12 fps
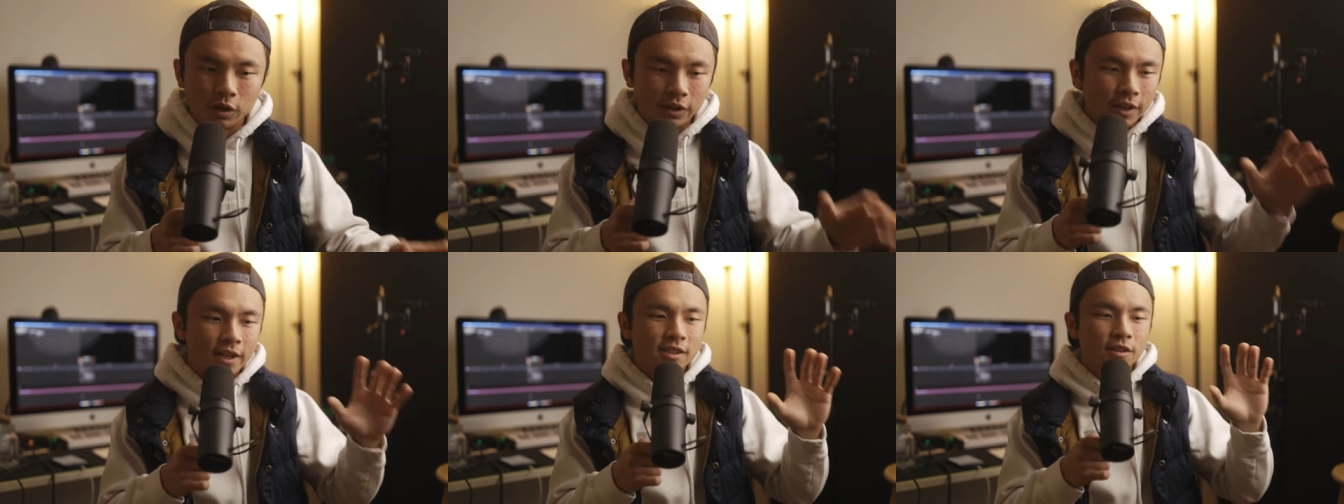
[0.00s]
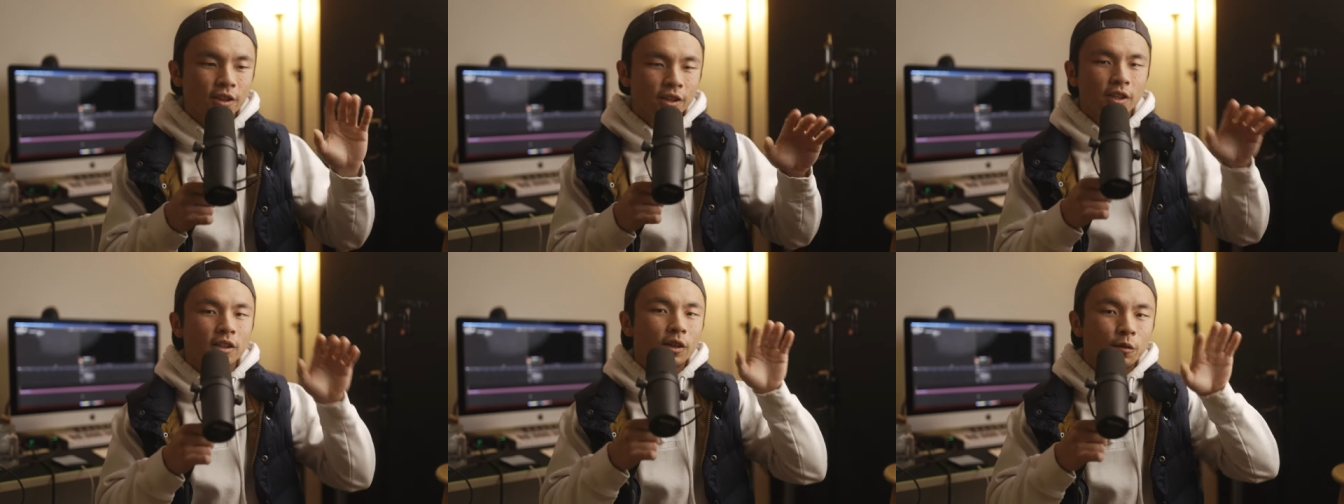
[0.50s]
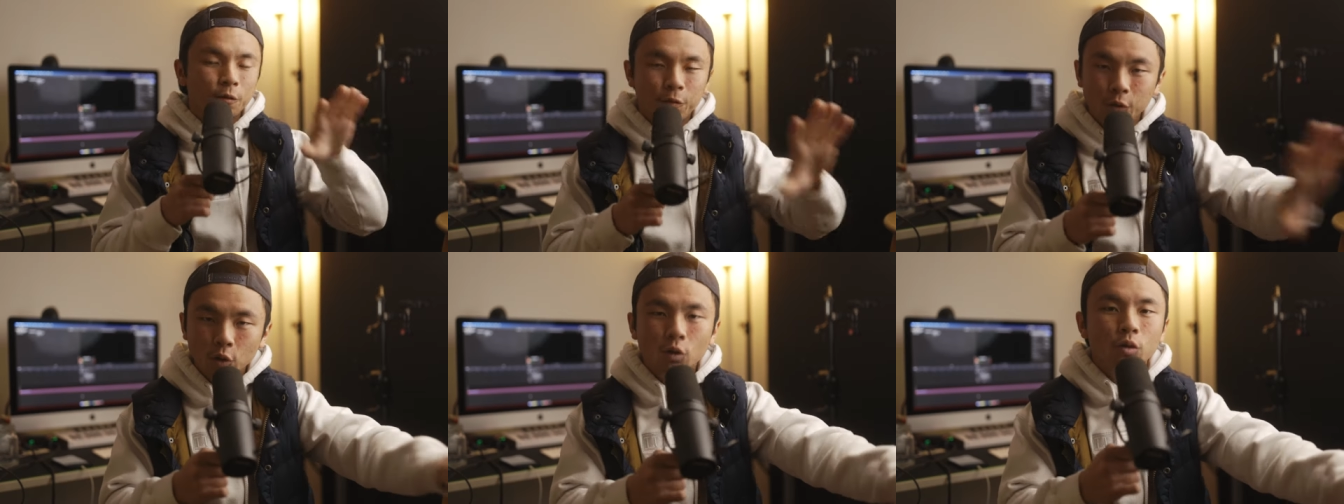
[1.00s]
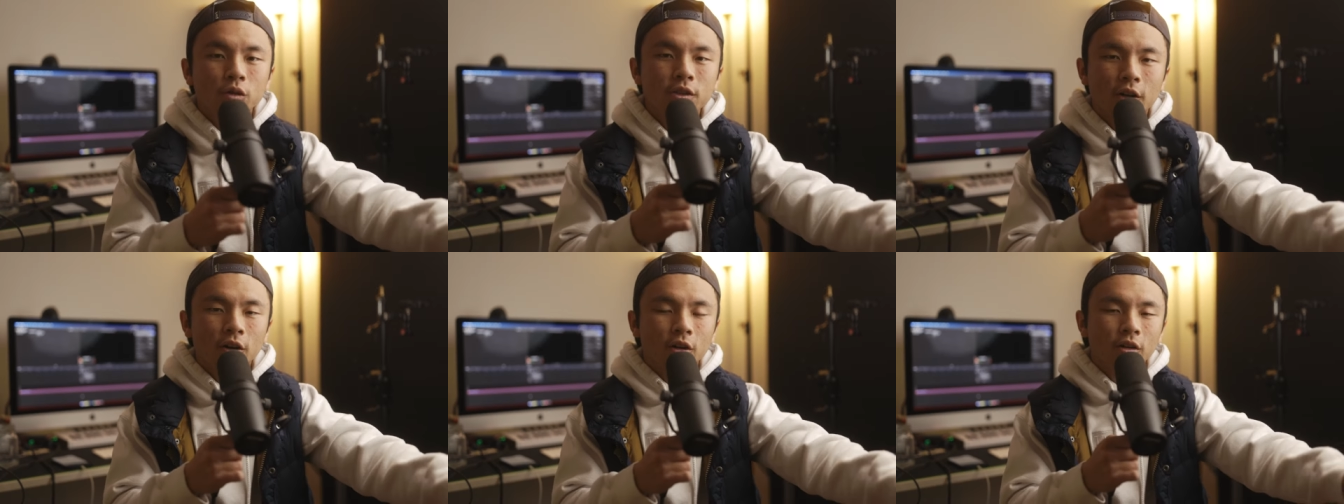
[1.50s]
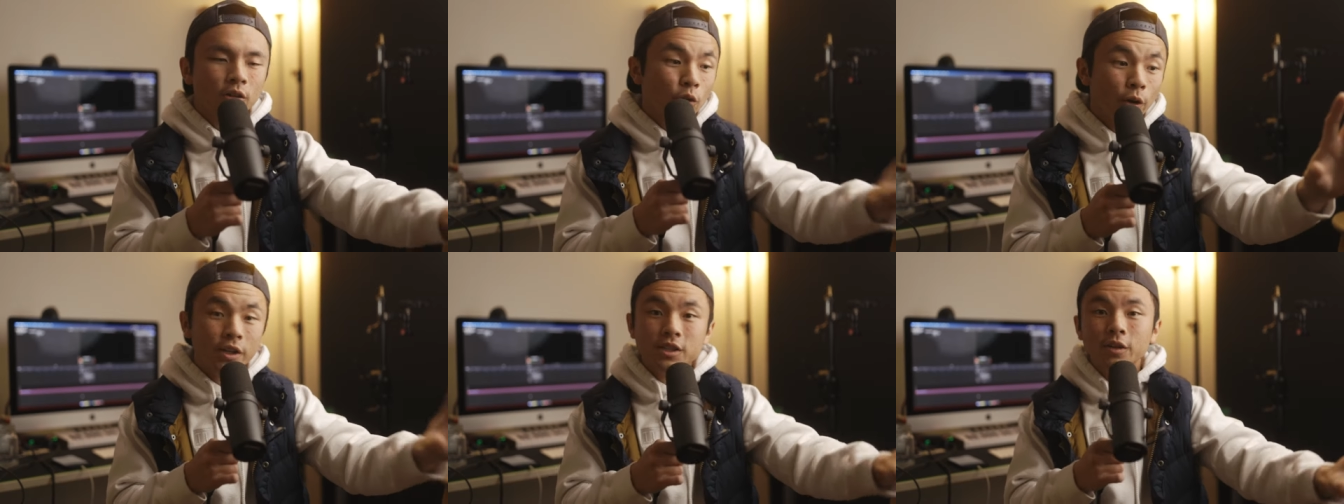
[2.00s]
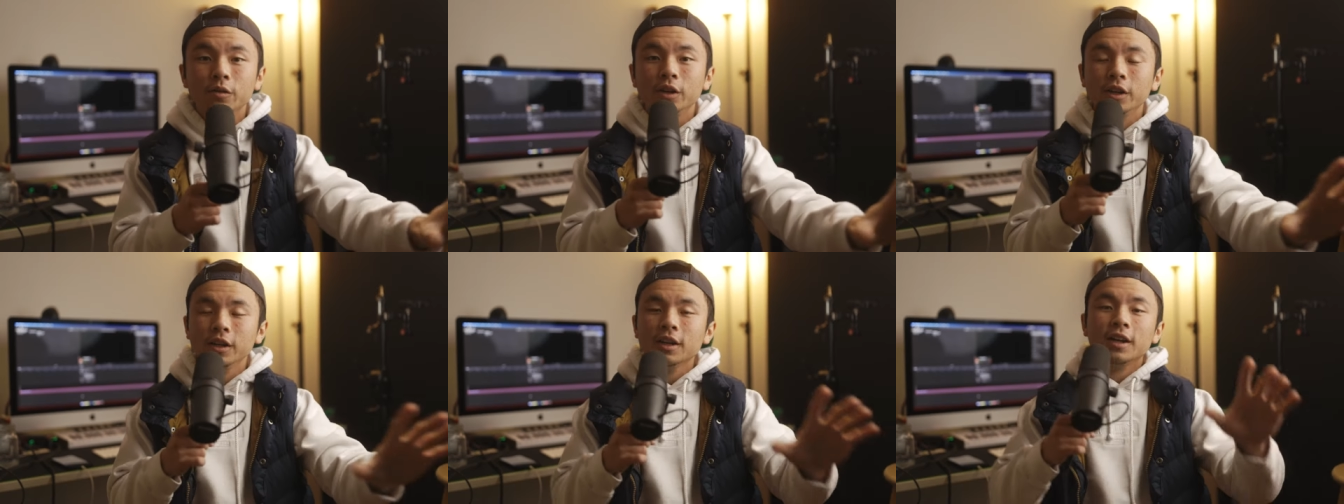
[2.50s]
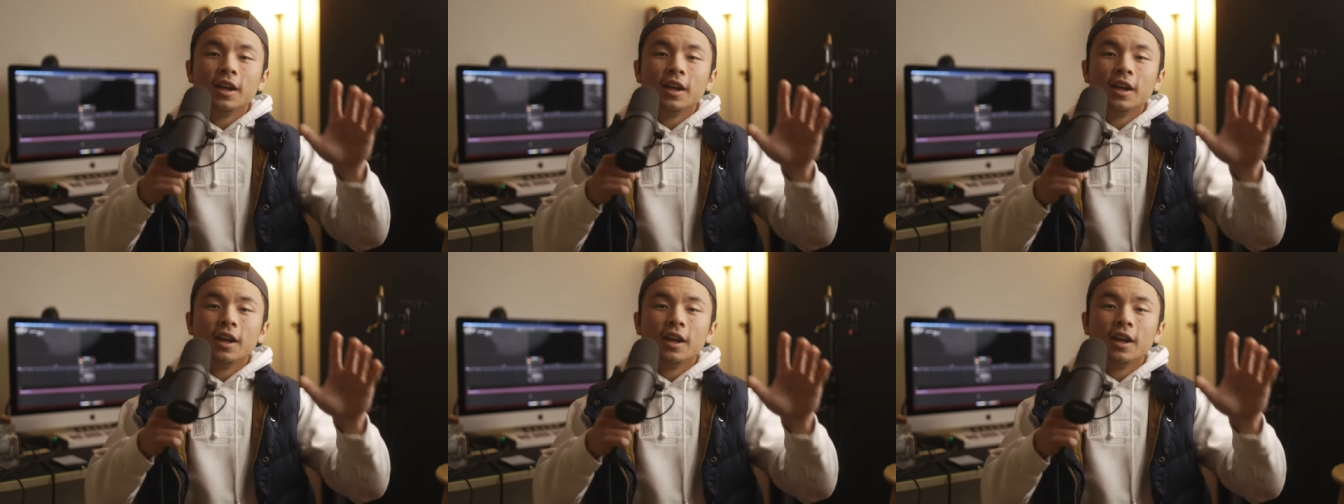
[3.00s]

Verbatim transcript: Like, that's the thing that like fuels our creativity